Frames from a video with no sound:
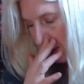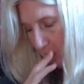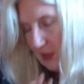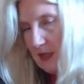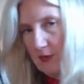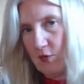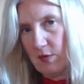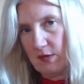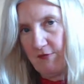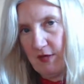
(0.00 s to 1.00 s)
I want to get through
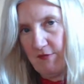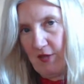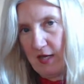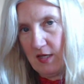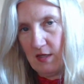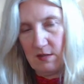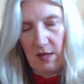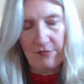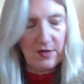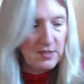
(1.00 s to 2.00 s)
with the funfetti.
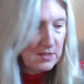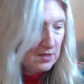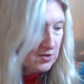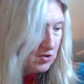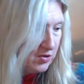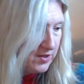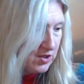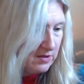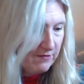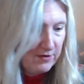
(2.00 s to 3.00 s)
Not that it's
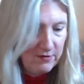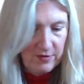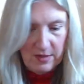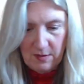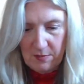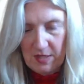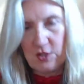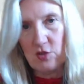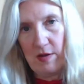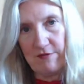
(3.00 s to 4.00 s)
concentration, the funfetti, but I
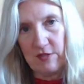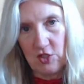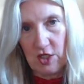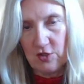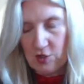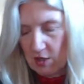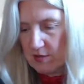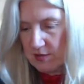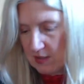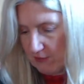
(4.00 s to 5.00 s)
do have to change
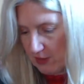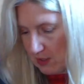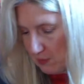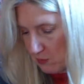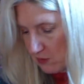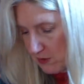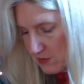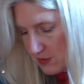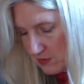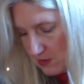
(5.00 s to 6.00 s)
yarns every couple
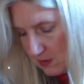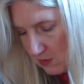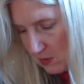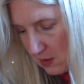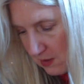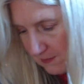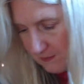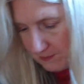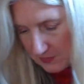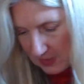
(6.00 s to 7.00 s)
rows. So
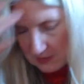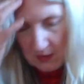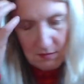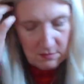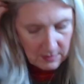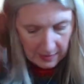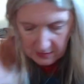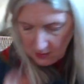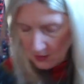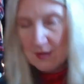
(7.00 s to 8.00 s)
um, that
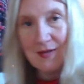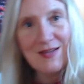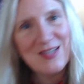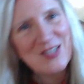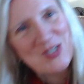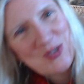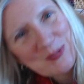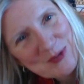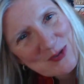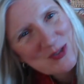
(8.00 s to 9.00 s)
that
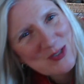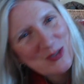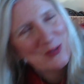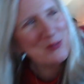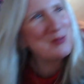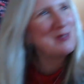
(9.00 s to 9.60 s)
contributes to